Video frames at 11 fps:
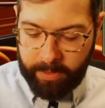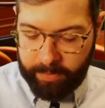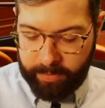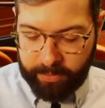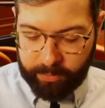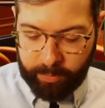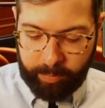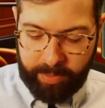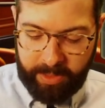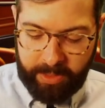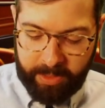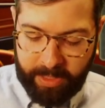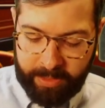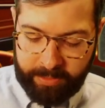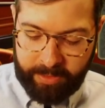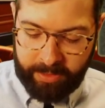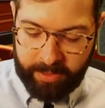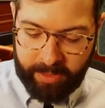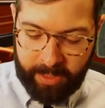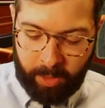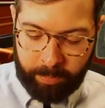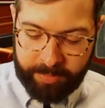this would be at the
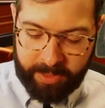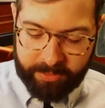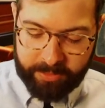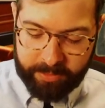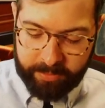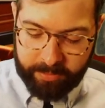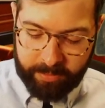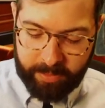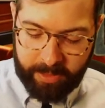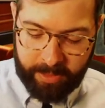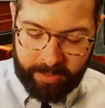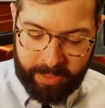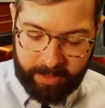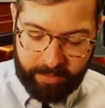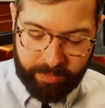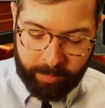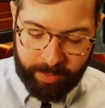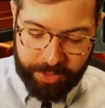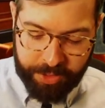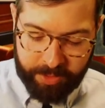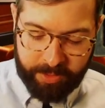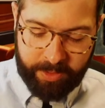help desk. And that
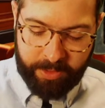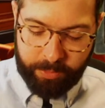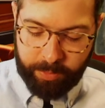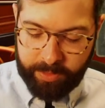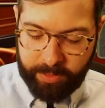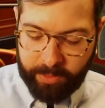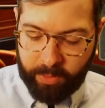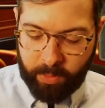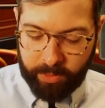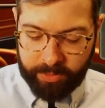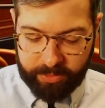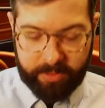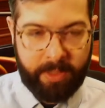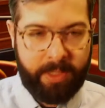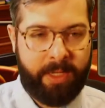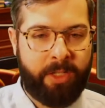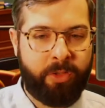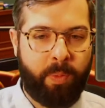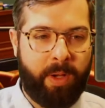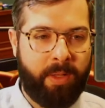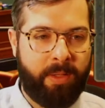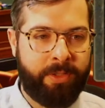information is within the course as
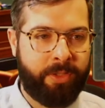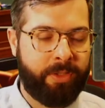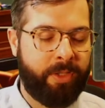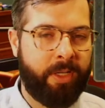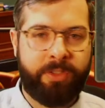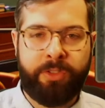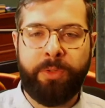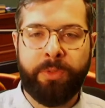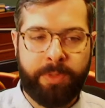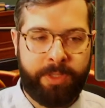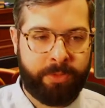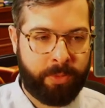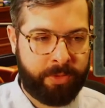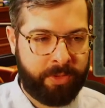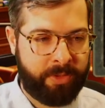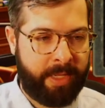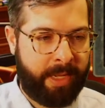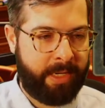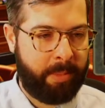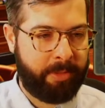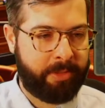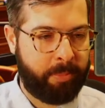well, under student resources,
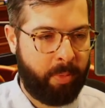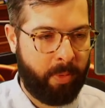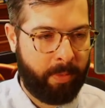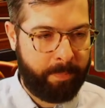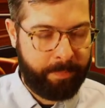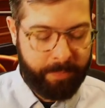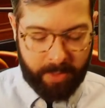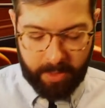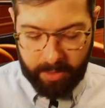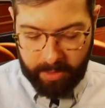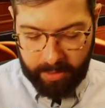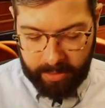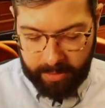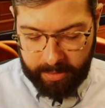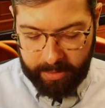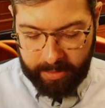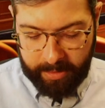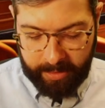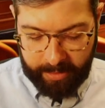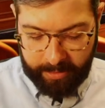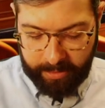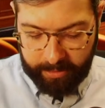academic support.
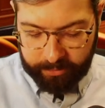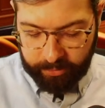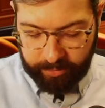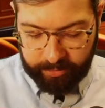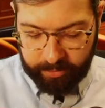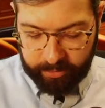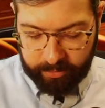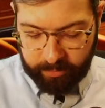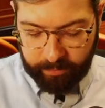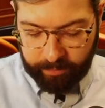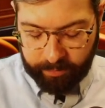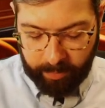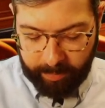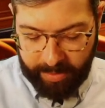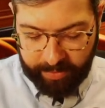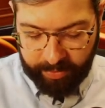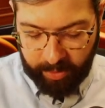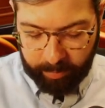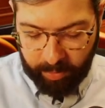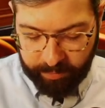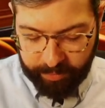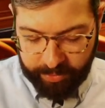And so this is for math help
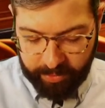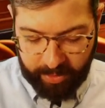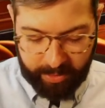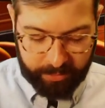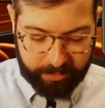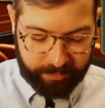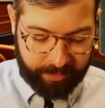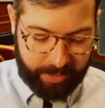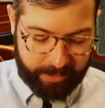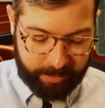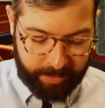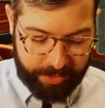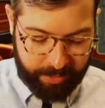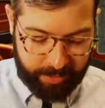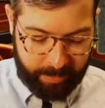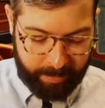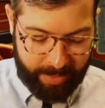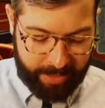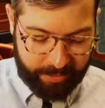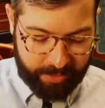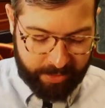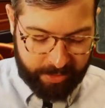over here. I also forgot to mention the Math
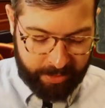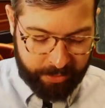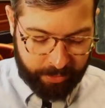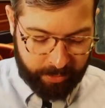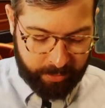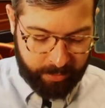Center,